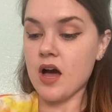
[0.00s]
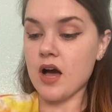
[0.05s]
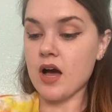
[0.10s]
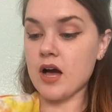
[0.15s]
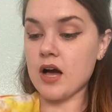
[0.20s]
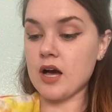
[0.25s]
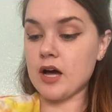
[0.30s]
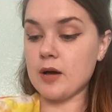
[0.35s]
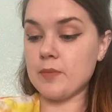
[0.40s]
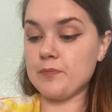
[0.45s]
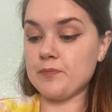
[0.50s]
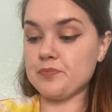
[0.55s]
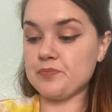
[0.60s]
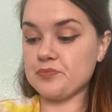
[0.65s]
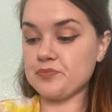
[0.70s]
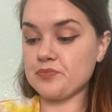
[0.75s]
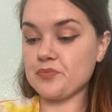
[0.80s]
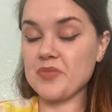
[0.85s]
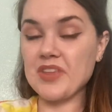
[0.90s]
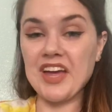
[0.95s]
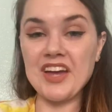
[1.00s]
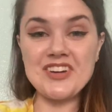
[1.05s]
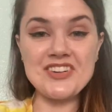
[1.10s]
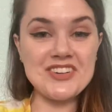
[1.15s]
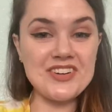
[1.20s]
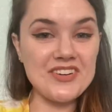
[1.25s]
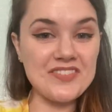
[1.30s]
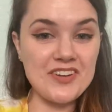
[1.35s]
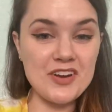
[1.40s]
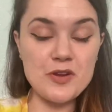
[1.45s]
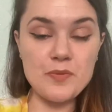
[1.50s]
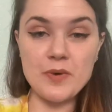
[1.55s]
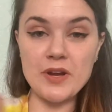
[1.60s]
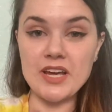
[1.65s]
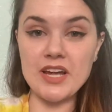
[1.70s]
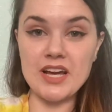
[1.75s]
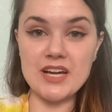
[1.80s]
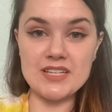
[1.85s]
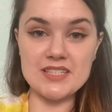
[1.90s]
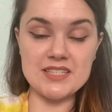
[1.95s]
I don't know if
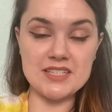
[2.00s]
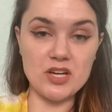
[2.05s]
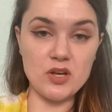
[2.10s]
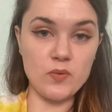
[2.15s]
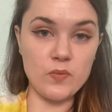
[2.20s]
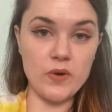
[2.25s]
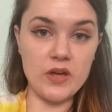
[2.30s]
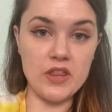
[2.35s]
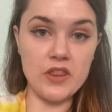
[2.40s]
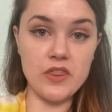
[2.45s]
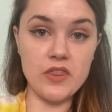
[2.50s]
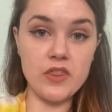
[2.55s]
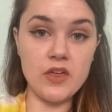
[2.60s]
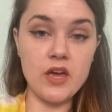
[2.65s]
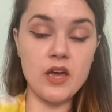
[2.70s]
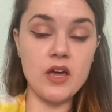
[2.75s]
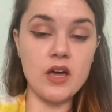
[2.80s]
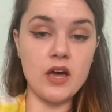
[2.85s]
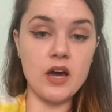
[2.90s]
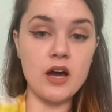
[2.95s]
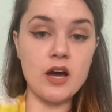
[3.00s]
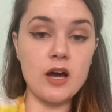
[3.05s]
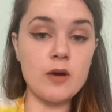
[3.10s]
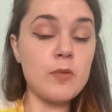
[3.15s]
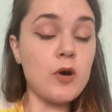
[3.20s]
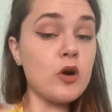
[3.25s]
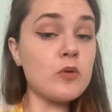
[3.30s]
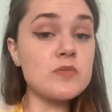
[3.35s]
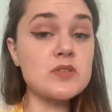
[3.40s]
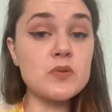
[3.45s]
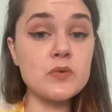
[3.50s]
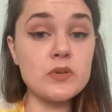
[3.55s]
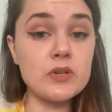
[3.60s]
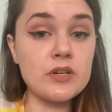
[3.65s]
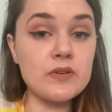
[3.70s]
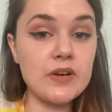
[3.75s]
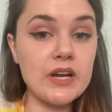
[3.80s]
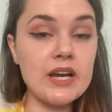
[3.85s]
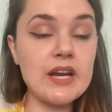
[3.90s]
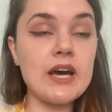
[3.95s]
anybody has dealt with
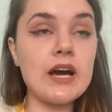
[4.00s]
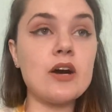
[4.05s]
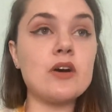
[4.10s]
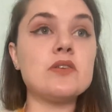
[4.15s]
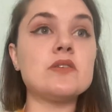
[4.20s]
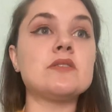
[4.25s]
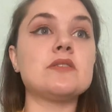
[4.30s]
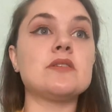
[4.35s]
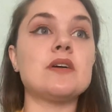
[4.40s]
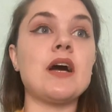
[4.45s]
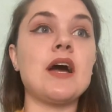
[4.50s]
homeschooling right now.